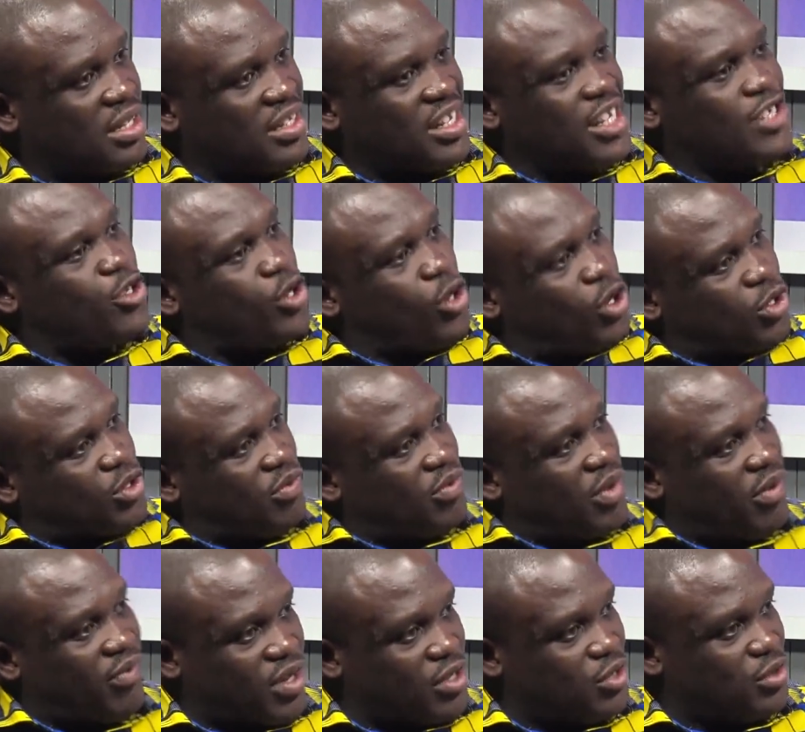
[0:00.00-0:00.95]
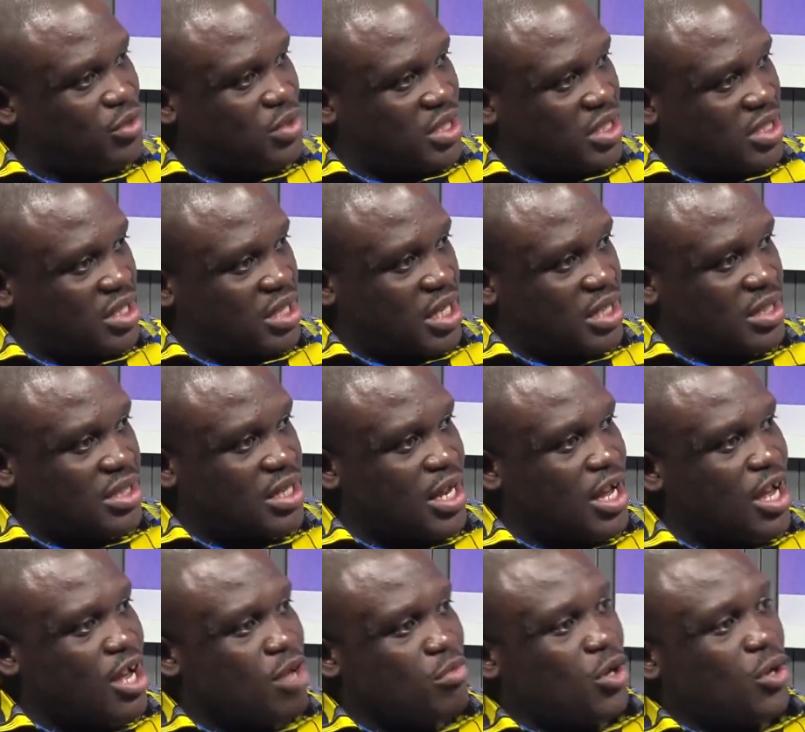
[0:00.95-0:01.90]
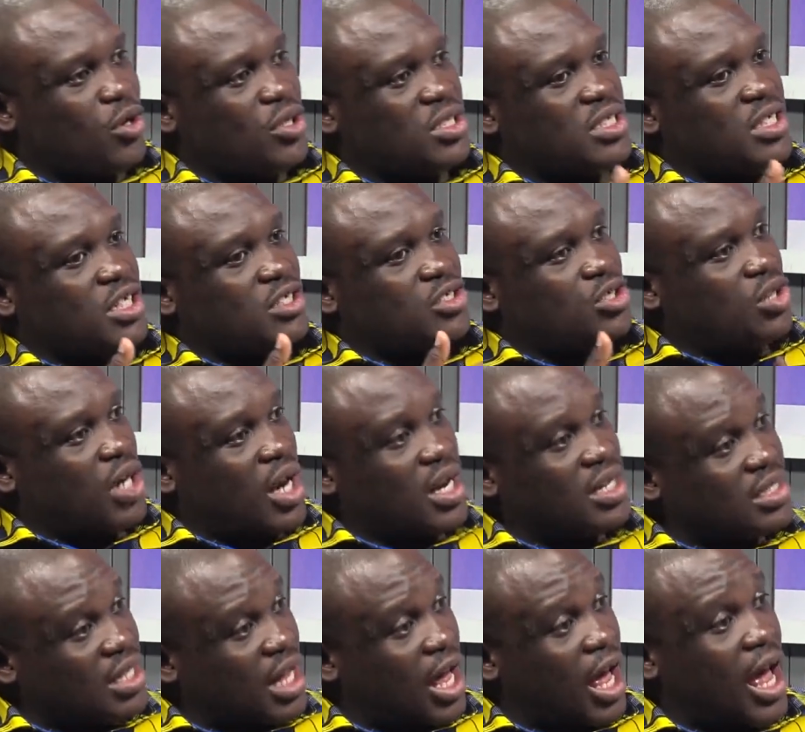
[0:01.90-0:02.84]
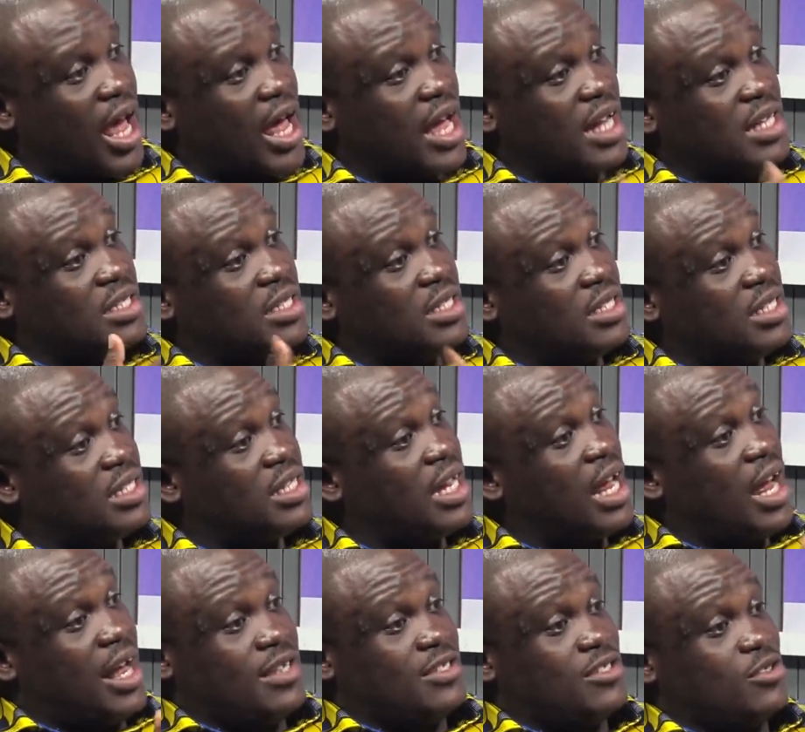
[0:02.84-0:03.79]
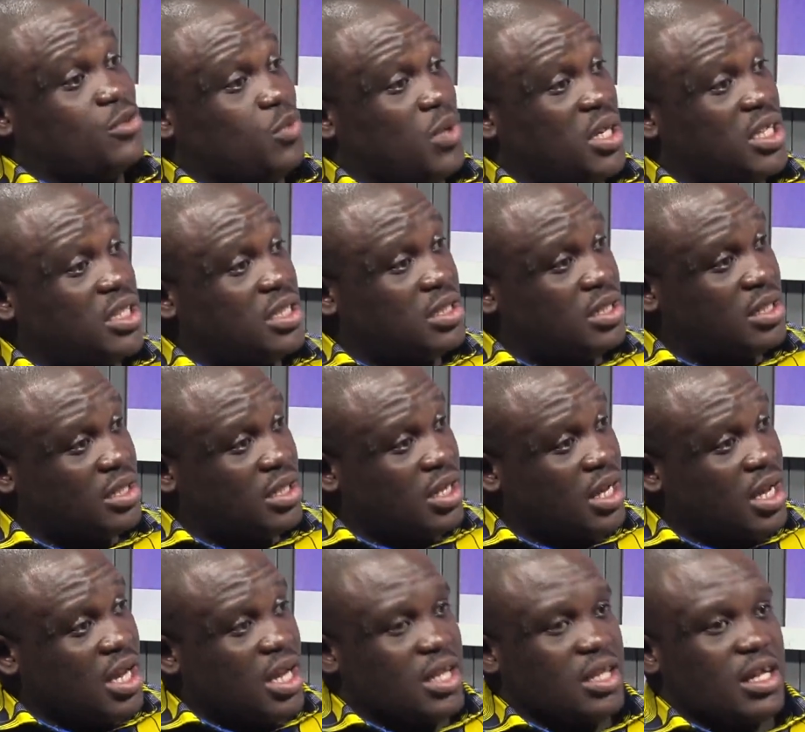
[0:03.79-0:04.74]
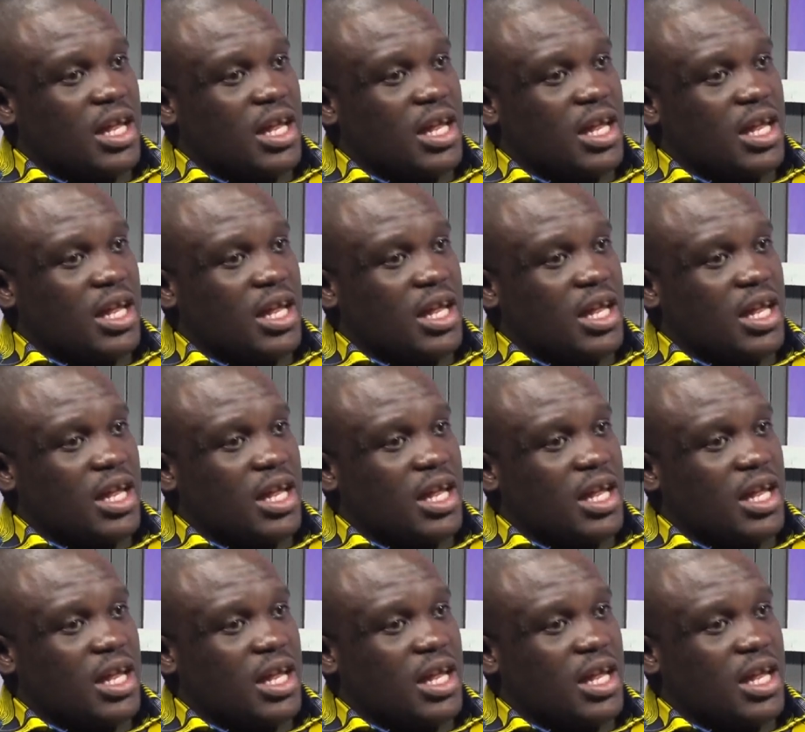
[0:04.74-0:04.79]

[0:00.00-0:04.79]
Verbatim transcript: there's lots of revenue to the state because the trucks are exceeding the axle weight mm-hmm.